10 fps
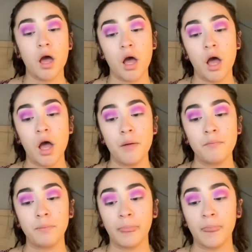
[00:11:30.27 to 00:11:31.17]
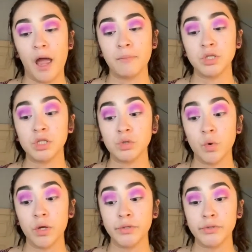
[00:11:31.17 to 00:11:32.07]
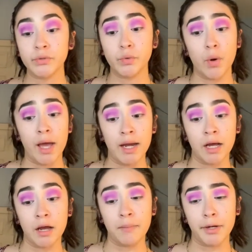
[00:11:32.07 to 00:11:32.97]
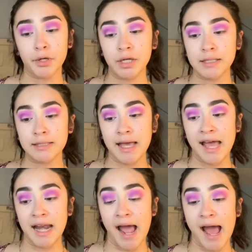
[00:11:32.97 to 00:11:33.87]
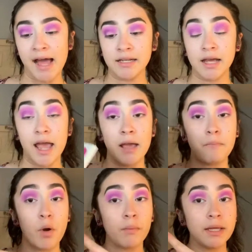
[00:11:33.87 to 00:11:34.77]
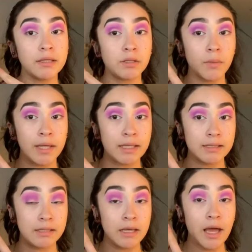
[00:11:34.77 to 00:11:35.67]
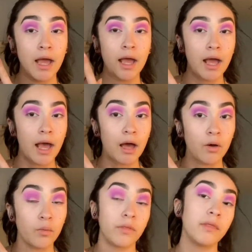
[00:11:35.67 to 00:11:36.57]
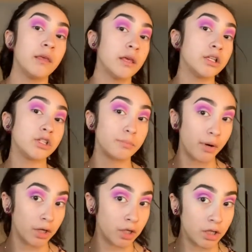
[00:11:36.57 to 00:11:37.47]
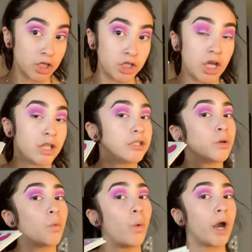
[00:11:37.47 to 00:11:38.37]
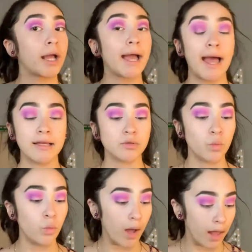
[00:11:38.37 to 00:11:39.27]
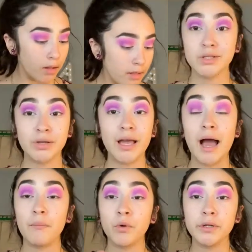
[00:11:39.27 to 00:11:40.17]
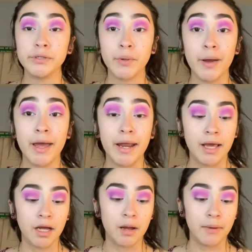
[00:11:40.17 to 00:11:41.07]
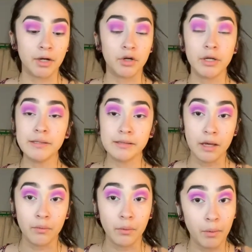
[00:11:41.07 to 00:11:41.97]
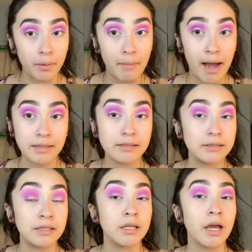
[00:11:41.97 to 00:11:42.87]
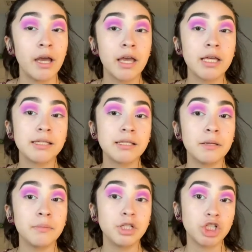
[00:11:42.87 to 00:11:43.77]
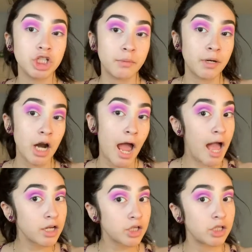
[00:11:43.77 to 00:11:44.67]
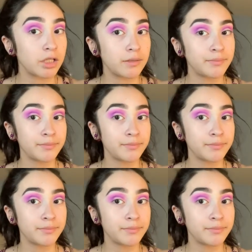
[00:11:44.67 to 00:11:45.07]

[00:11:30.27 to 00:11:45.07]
I'm just going to go ahead and cut my crease and add a moment so we can see how the sparkly shades work as well. So yeah, I'm going to go ahead and cut my crease, and we will be back to see some shimmer action.